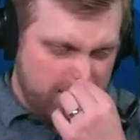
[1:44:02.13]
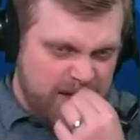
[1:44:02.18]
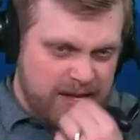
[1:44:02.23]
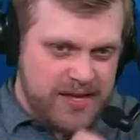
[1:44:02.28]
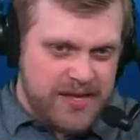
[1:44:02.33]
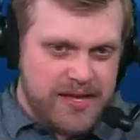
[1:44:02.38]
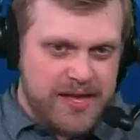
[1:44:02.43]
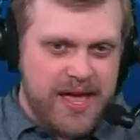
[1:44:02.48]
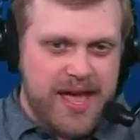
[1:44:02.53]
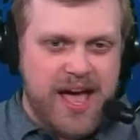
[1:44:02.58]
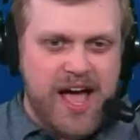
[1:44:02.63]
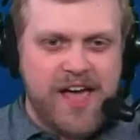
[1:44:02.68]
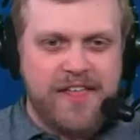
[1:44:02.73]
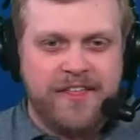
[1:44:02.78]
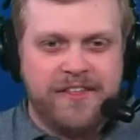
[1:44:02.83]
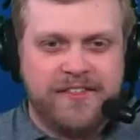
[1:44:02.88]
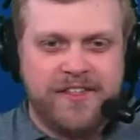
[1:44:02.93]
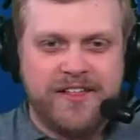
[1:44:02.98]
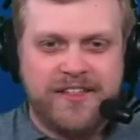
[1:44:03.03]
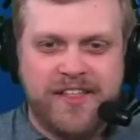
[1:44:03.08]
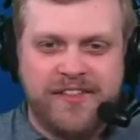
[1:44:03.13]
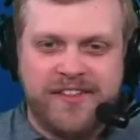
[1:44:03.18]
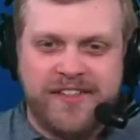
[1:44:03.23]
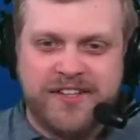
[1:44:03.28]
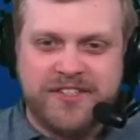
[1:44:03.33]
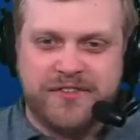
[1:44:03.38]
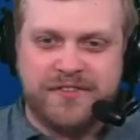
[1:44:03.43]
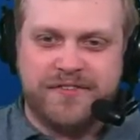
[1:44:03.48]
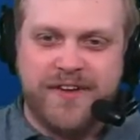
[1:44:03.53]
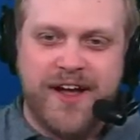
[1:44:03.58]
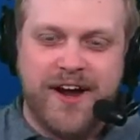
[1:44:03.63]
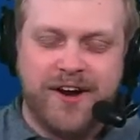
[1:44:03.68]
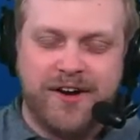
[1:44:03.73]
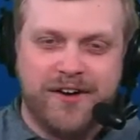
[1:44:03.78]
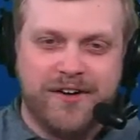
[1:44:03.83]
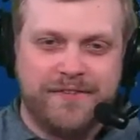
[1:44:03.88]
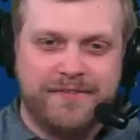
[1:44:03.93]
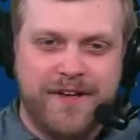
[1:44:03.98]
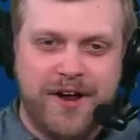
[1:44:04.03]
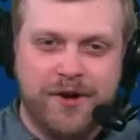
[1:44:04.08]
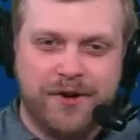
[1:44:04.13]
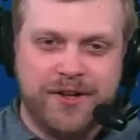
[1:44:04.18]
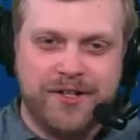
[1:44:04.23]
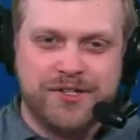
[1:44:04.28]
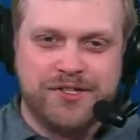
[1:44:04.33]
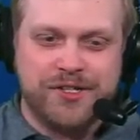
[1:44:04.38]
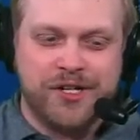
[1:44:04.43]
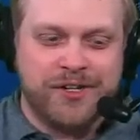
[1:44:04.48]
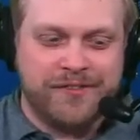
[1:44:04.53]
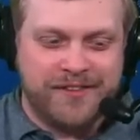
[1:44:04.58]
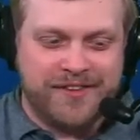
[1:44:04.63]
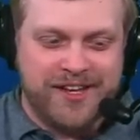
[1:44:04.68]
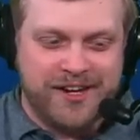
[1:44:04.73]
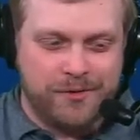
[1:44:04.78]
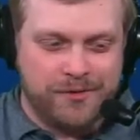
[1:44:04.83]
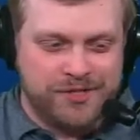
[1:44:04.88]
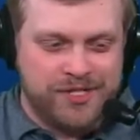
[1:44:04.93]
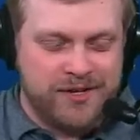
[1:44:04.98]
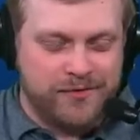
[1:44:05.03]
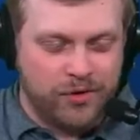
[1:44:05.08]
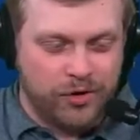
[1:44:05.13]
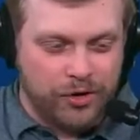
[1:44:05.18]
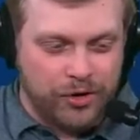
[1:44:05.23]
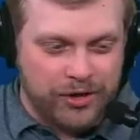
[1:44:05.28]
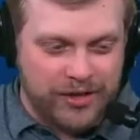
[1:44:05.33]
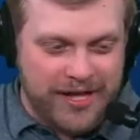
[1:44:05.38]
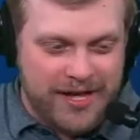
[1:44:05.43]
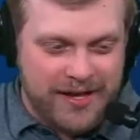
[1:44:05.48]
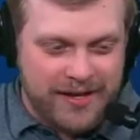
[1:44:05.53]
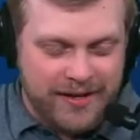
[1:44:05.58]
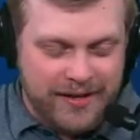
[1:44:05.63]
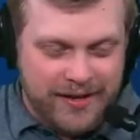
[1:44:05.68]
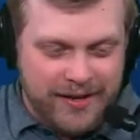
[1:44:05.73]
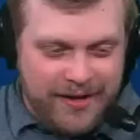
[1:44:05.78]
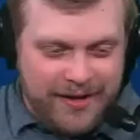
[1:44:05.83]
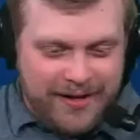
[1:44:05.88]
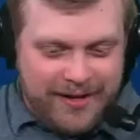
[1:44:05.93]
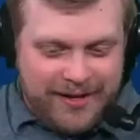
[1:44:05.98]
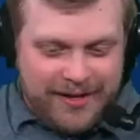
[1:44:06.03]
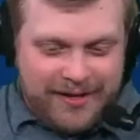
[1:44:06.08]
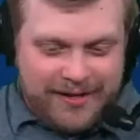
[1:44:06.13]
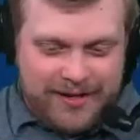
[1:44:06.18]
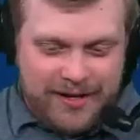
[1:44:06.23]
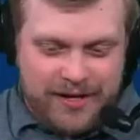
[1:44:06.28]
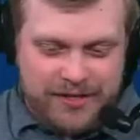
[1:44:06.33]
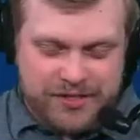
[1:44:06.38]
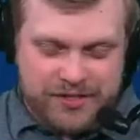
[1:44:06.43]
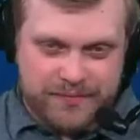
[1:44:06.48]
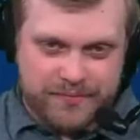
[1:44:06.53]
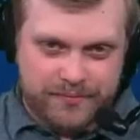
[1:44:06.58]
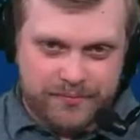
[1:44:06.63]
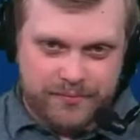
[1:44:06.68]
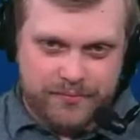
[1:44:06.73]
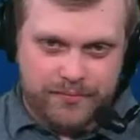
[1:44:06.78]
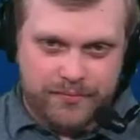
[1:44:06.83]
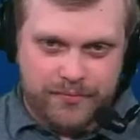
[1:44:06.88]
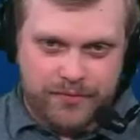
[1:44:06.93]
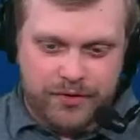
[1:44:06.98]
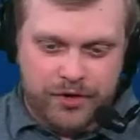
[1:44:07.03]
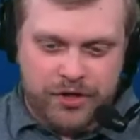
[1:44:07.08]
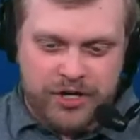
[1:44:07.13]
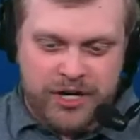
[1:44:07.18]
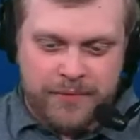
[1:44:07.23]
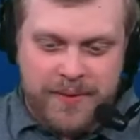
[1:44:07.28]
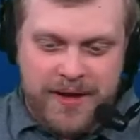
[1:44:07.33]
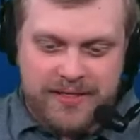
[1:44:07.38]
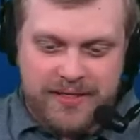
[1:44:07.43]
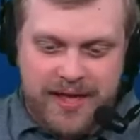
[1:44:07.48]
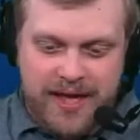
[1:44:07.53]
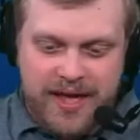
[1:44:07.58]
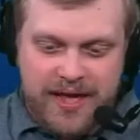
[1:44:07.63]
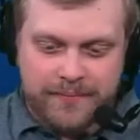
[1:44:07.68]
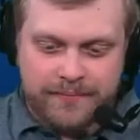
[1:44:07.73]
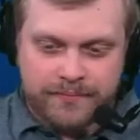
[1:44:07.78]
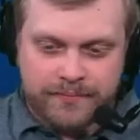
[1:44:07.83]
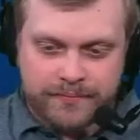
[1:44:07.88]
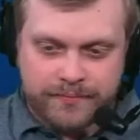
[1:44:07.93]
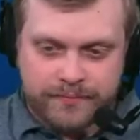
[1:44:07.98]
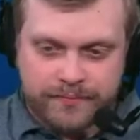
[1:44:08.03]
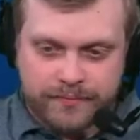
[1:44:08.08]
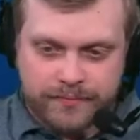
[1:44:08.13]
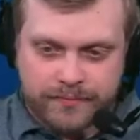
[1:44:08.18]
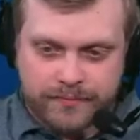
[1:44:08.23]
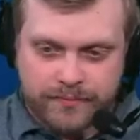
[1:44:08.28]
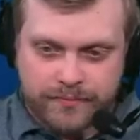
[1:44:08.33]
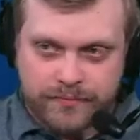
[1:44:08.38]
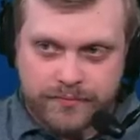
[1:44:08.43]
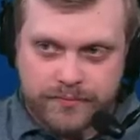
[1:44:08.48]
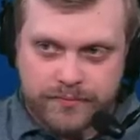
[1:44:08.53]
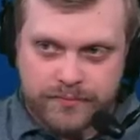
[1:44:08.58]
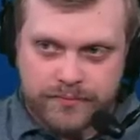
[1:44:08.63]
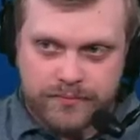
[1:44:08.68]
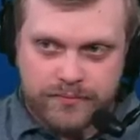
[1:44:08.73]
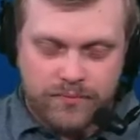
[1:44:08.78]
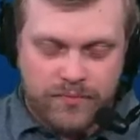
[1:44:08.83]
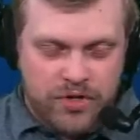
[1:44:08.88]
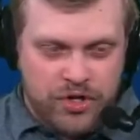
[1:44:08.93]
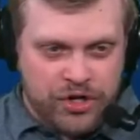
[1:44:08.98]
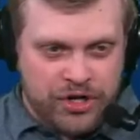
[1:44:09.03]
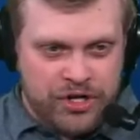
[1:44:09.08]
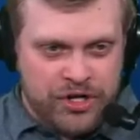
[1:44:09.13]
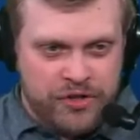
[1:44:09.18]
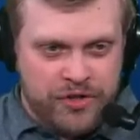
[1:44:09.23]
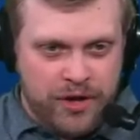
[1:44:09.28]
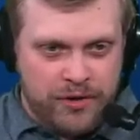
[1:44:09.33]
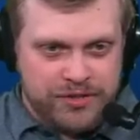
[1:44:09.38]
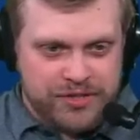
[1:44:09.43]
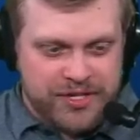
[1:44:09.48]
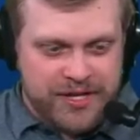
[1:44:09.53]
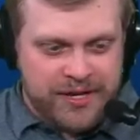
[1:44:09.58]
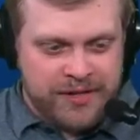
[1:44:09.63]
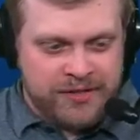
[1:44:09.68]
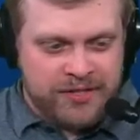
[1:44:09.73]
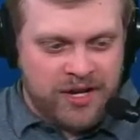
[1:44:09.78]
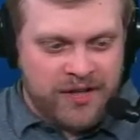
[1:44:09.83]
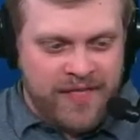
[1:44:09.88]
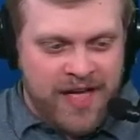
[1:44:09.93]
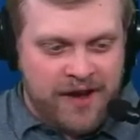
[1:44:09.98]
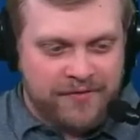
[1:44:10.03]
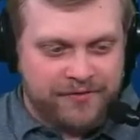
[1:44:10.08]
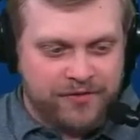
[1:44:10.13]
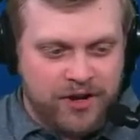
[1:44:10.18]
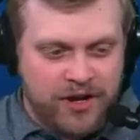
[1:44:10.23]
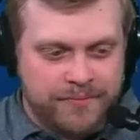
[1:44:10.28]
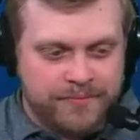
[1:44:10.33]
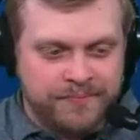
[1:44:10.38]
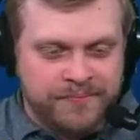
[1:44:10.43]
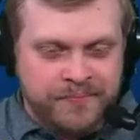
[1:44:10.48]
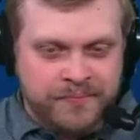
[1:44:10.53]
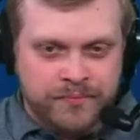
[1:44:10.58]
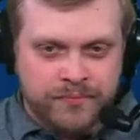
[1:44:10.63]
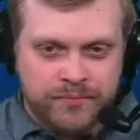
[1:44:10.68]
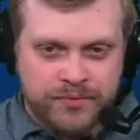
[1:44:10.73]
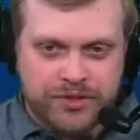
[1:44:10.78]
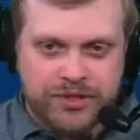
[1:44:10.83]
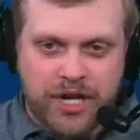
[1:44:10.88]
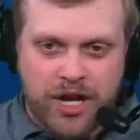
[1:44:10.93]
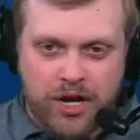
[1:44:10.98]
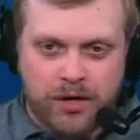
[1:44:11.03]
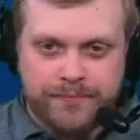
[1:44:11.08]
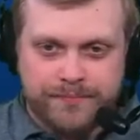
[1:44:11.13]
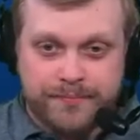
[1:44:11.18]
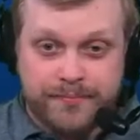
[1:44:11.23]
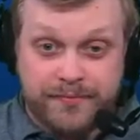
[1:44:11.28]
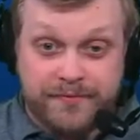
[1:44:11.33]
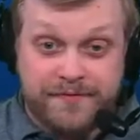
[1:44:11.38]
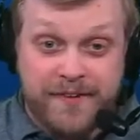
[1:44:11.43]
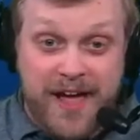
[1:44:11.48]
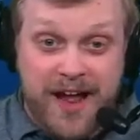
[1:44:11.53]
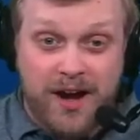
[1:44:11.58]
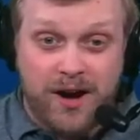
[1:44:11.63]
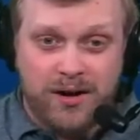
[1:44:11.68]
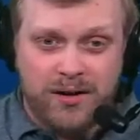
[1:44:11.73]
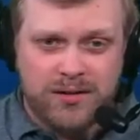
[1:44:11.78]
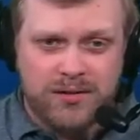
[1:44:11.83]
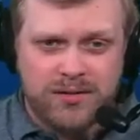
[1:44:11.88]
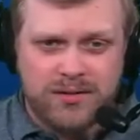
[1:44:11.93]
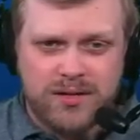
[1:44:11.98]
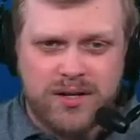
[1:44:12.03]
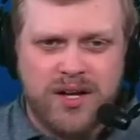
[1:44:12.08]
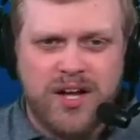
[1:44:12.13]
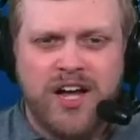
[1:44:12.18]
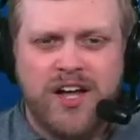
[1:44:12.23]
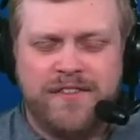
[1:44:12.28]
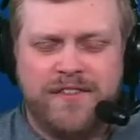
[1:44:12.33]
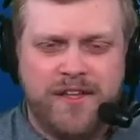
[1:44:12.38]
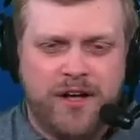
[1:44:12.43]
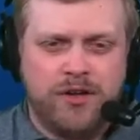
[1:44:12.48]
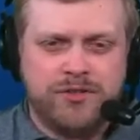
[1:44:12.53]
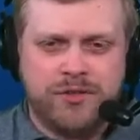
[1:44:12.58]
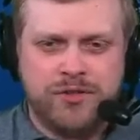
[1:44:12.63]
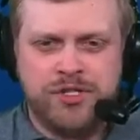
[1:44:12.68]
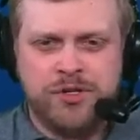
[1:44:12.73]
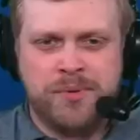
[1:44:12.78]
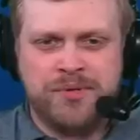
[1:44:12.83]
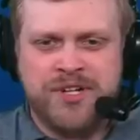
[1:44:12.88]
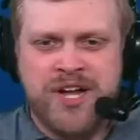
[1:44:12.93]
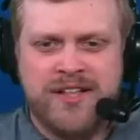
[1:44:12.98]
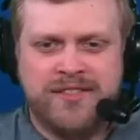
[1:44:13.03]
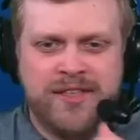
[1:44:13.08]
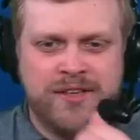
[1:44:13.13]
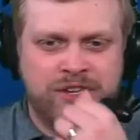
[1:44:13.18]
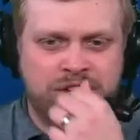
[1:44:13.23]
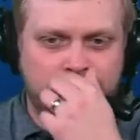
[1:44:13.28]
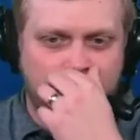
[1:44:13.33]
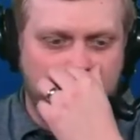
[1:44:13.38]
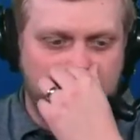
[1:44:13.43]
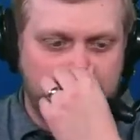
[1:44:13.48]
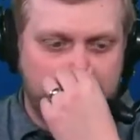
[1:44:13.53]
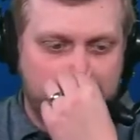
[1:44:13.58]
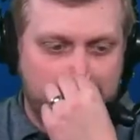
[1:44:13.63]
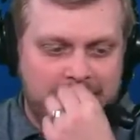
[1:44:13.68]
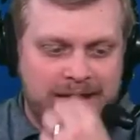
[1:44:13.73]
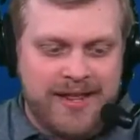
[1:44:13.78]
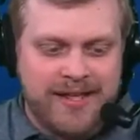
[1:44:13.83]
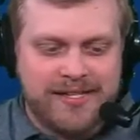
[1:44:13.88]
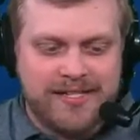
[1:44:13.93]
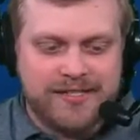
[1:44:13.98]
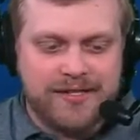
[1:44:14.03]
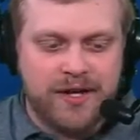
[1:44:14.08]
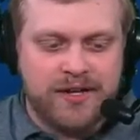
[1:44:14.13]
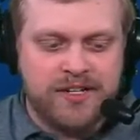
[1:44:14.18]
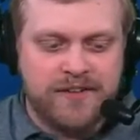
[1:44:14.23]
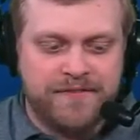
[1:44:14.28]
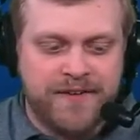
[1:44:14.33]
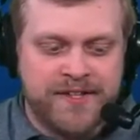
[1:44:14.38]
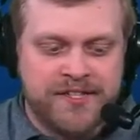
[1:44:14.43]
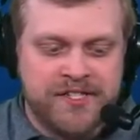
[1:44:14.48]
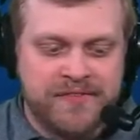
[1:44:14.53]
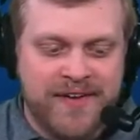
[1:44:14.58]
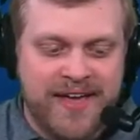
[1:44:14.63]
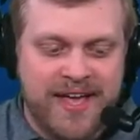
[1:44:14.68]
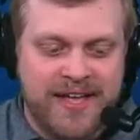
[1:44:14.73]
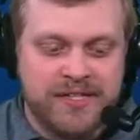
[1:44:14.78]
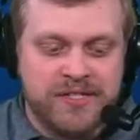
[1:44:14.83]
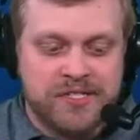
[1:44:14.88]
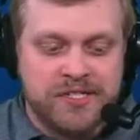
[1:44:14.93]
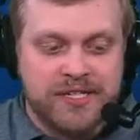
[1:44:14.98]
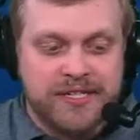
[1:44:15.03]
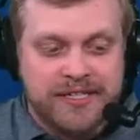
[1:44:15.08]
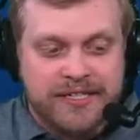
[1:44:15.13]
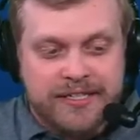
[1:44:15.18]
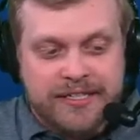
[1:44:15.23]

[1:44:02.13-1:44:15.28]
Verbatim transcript: yeah, I think that I think that's a fair a fair concern to take a receiver early, because you're going to pay Lamb. You're going to do those things on that front. So fair. Uh, also super chat, thank you, Mark. Any stud defensive ends?